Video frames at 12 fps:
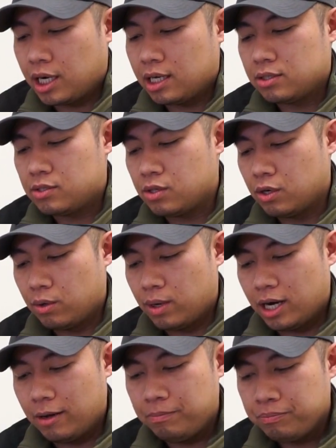gun, so
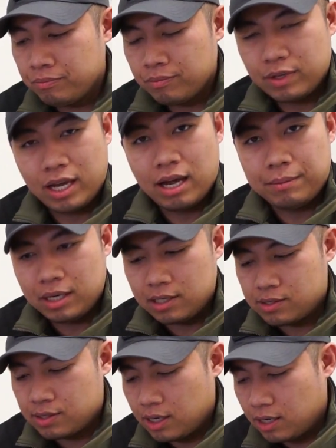yeah, I mean
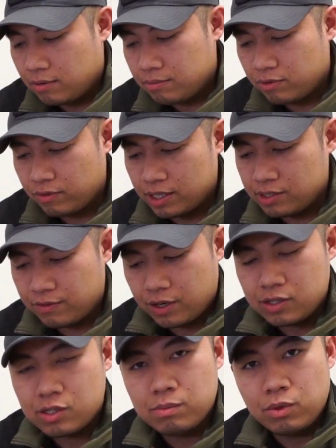it provides a
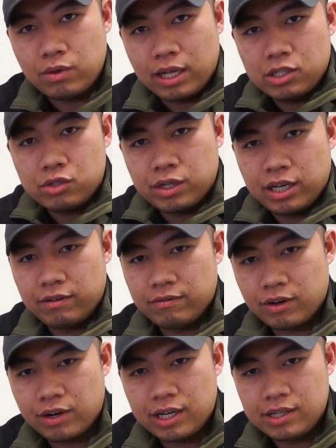very smooth entry,
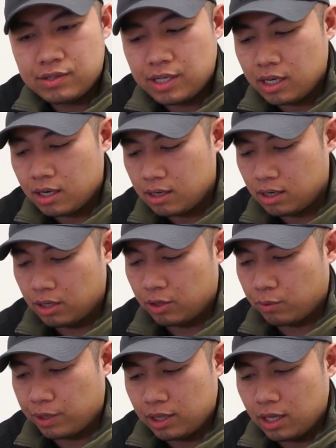very easy on
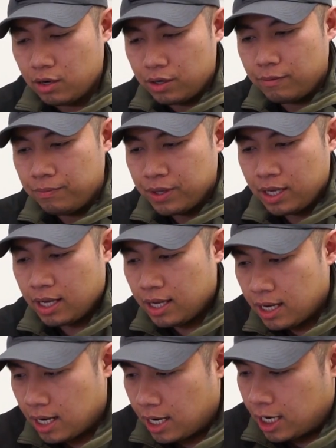the reload.
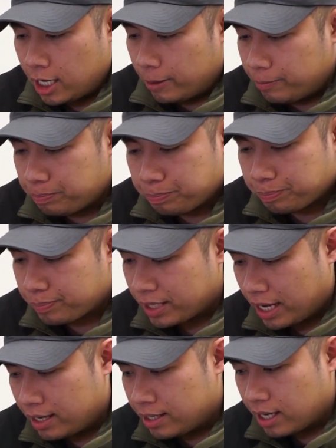
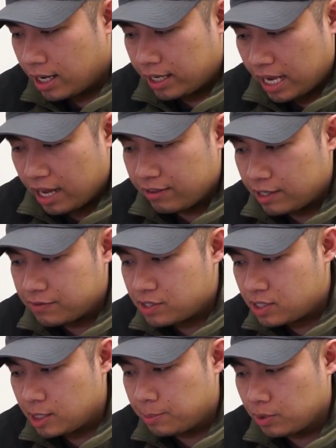Yeah, they've
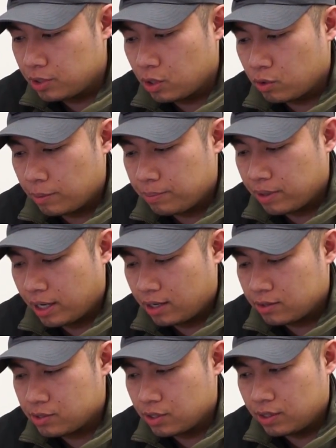stippled the grip
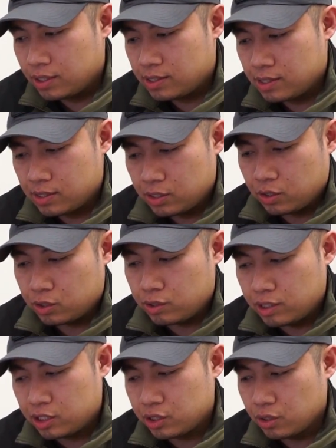there, so this isn't your
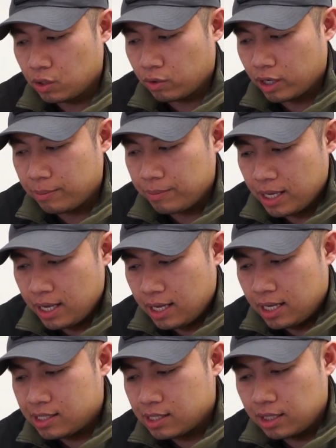traditional grip.
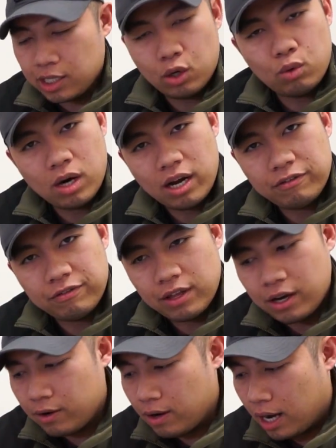It's a little rough
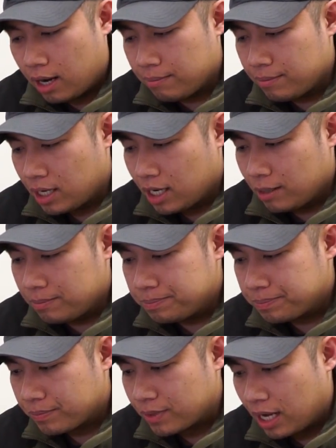though. I
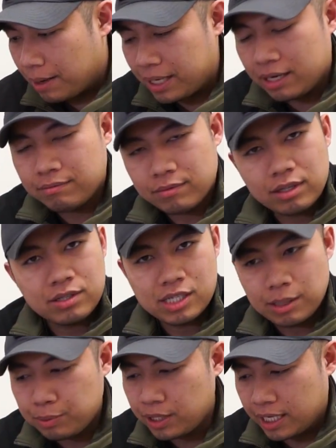mean,
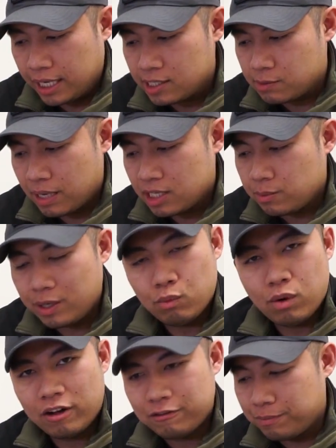stippling is meant to be
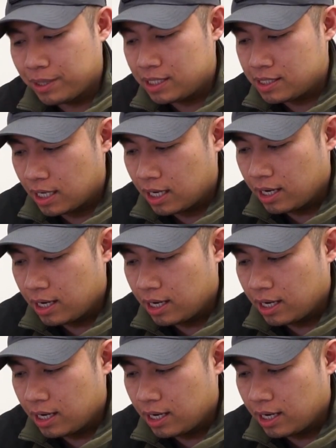rough, but